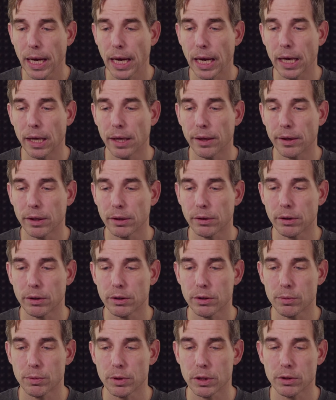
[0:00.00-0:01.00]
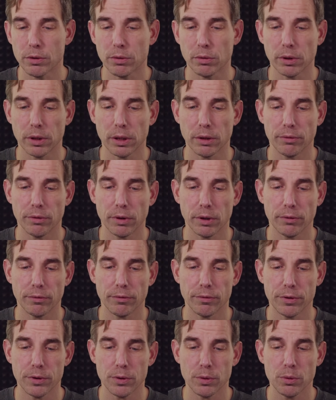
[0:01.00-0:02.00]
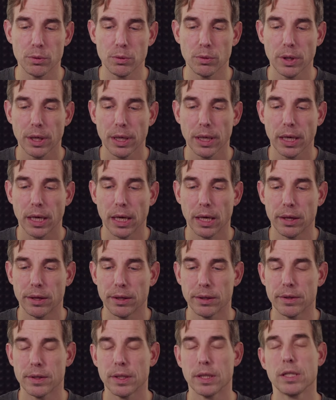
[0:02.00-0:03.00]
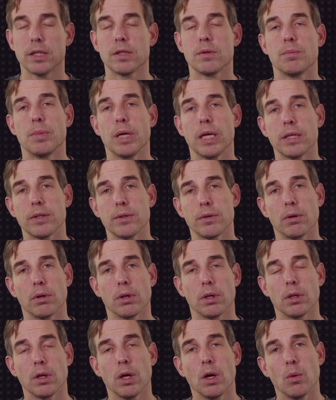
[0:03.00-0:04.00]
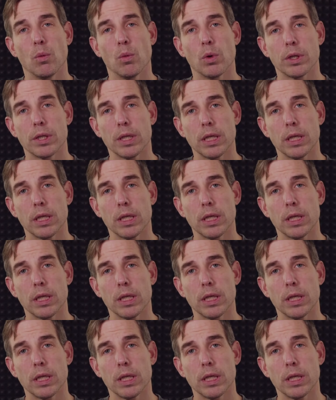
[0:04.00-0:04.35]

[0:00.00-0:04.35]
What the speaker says: And then you can switch to a different view, and this is based on what